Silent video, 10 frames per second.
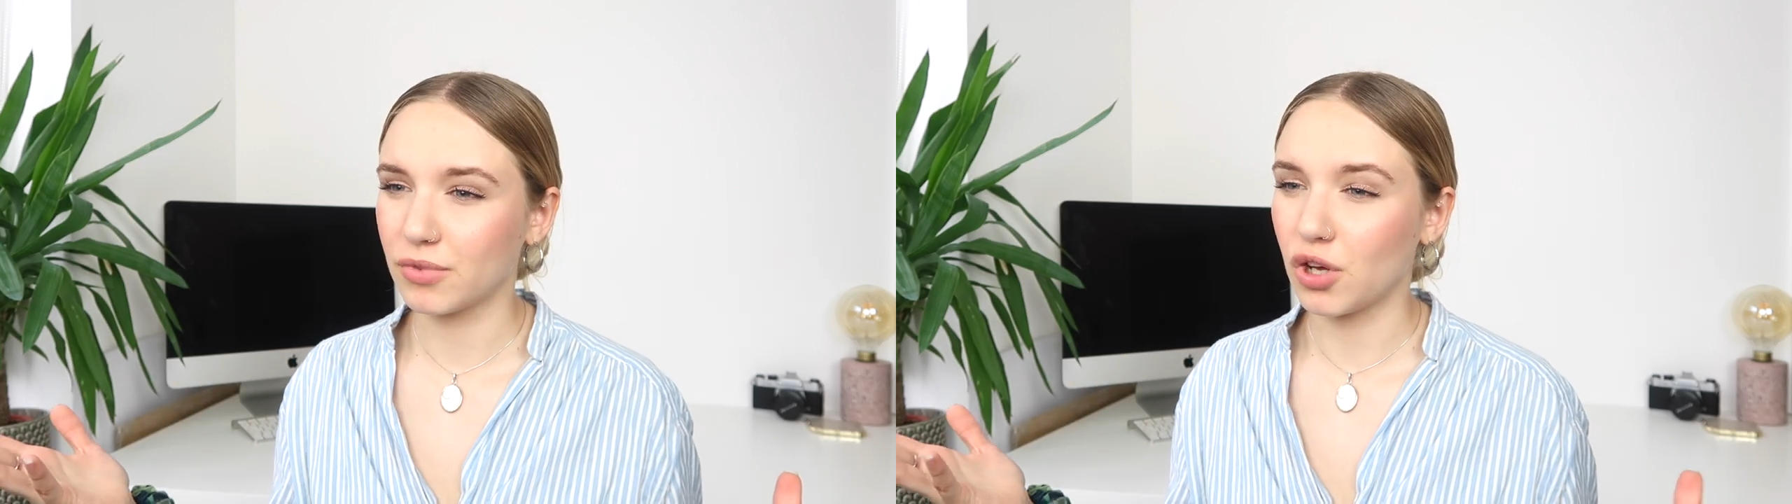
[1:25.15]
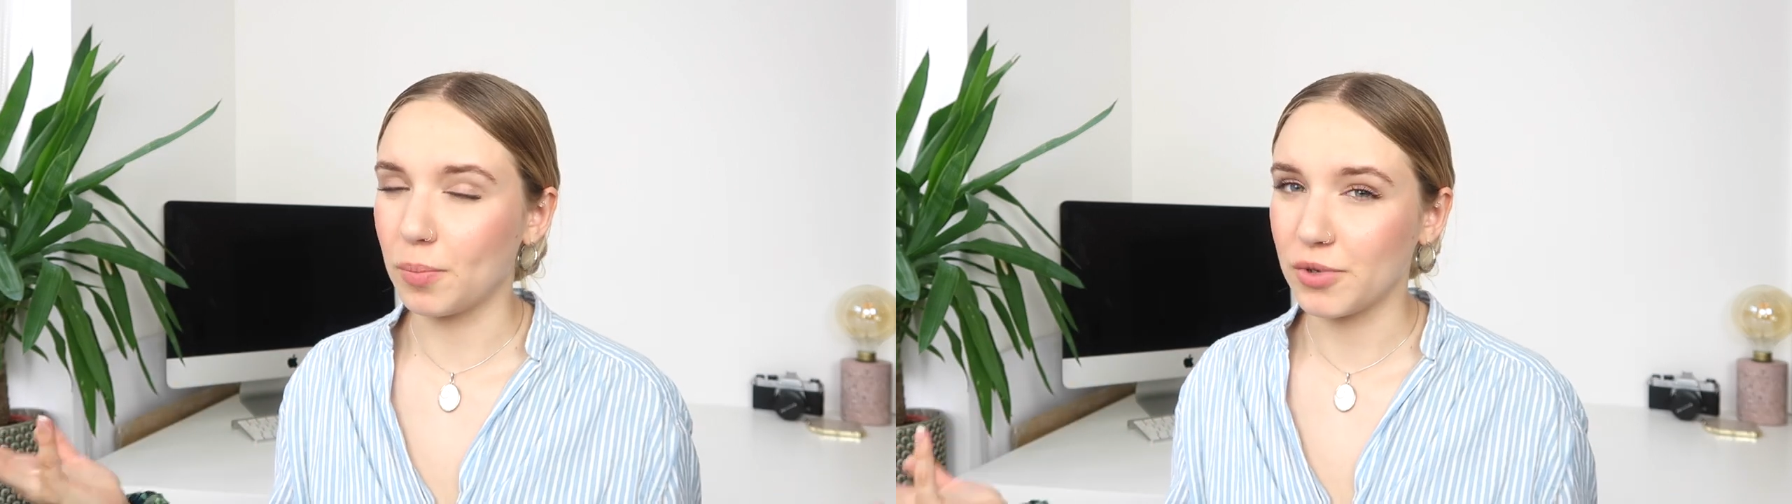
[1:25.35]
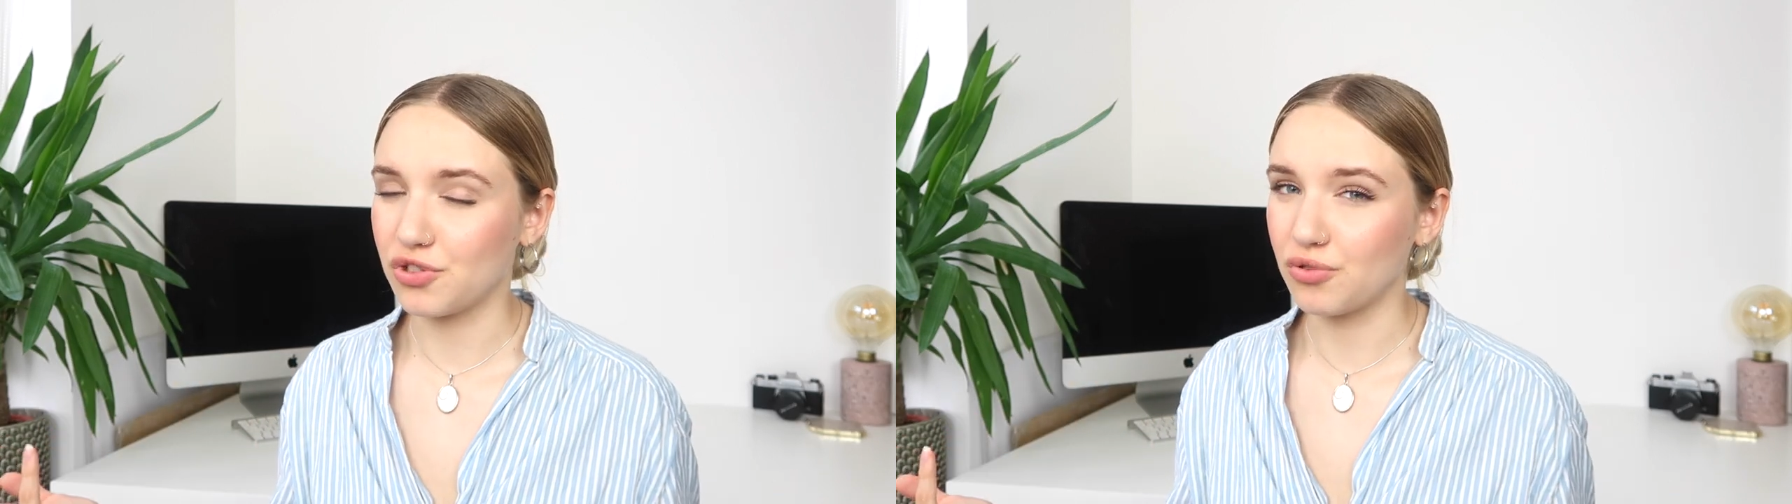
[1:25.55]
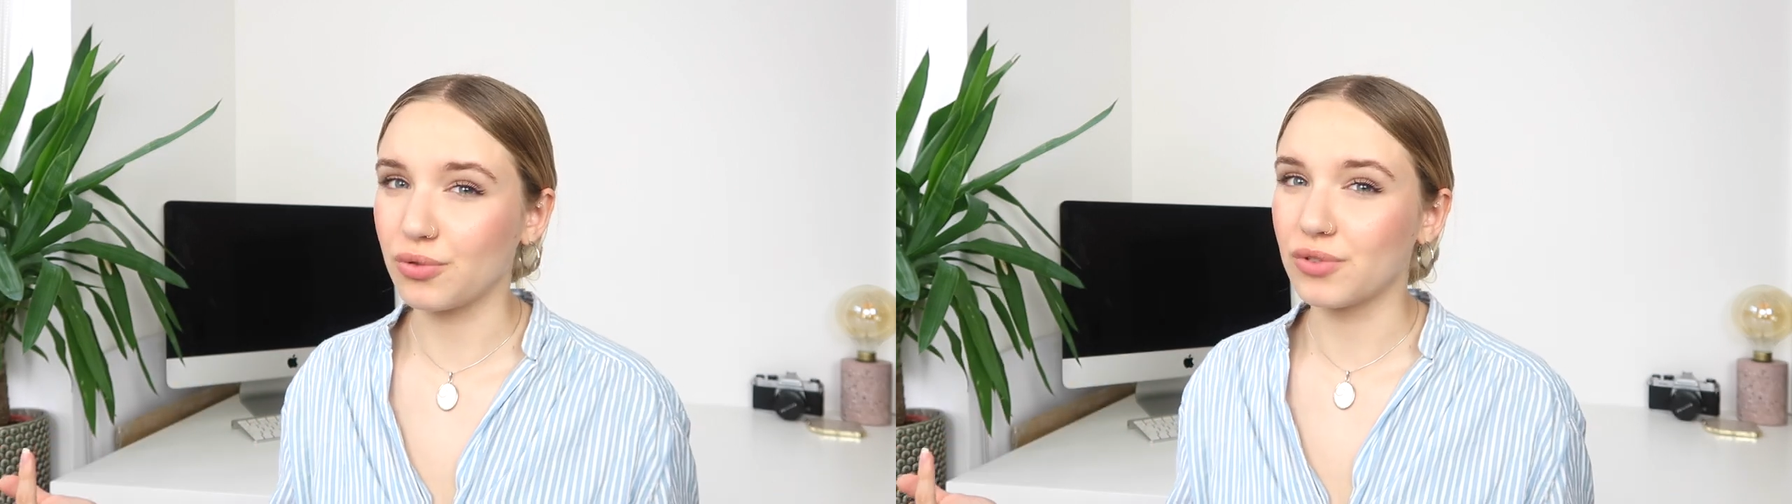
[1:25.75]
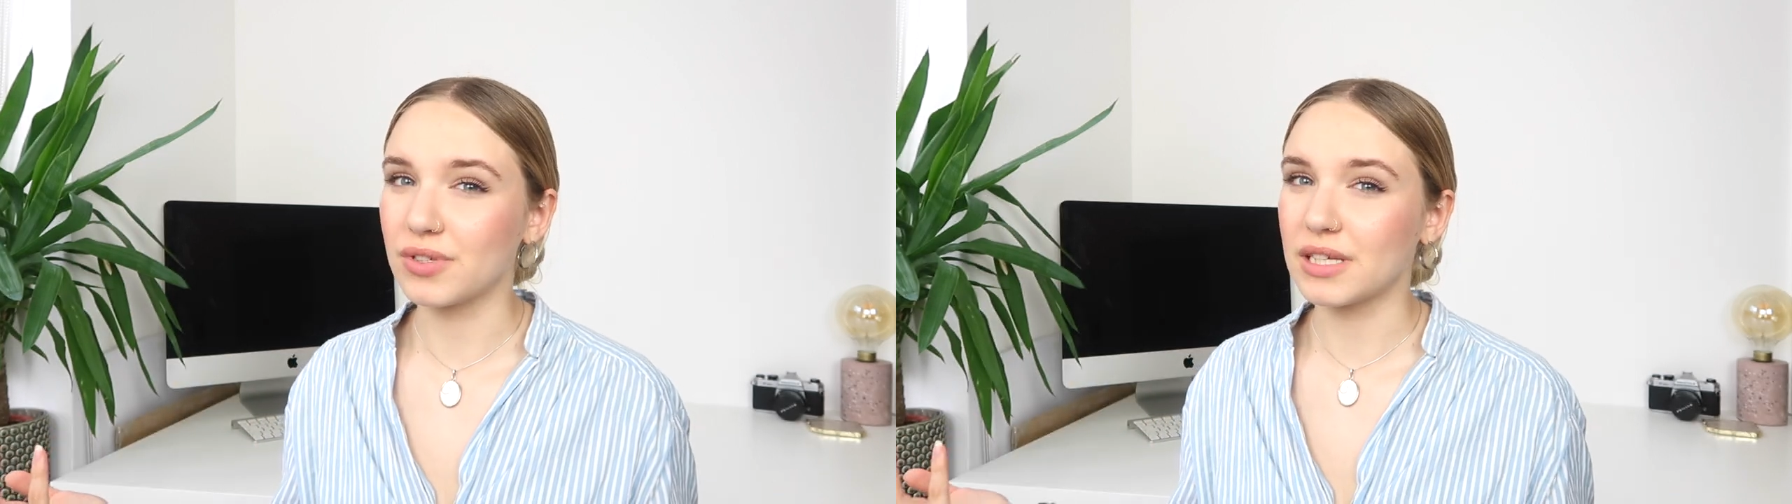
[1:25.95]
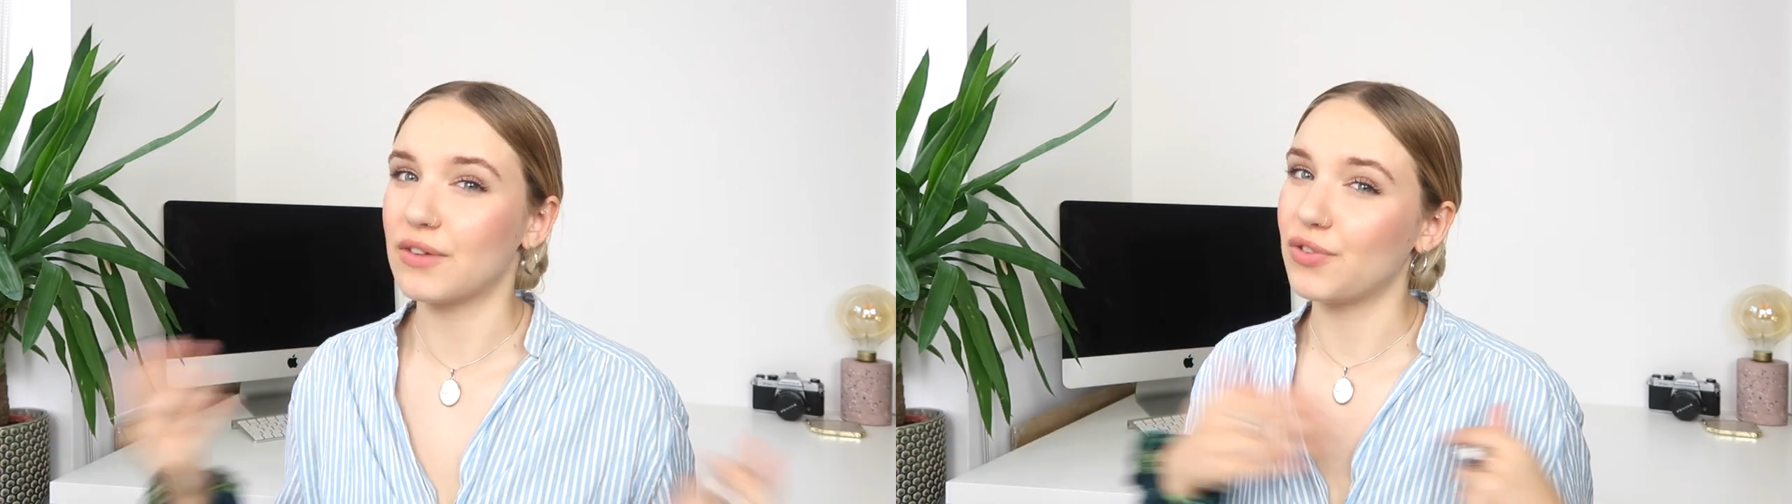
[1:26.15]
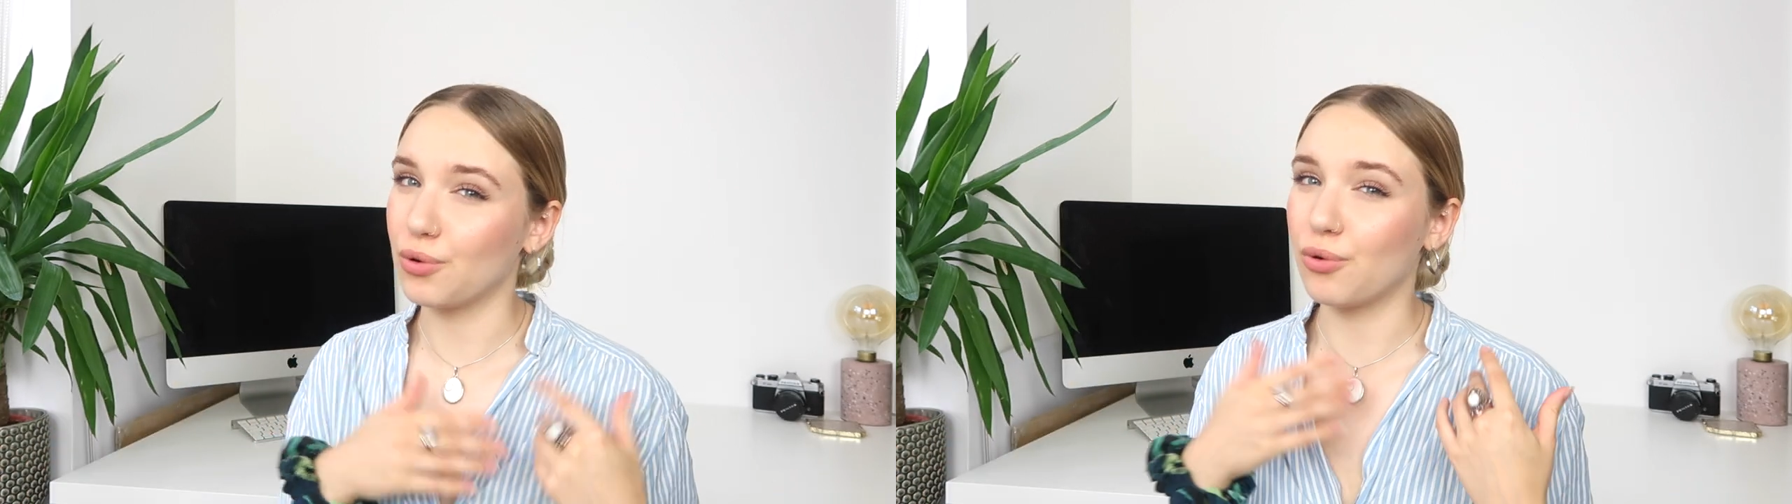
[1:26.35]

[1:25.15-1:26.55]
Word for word: copper straws if you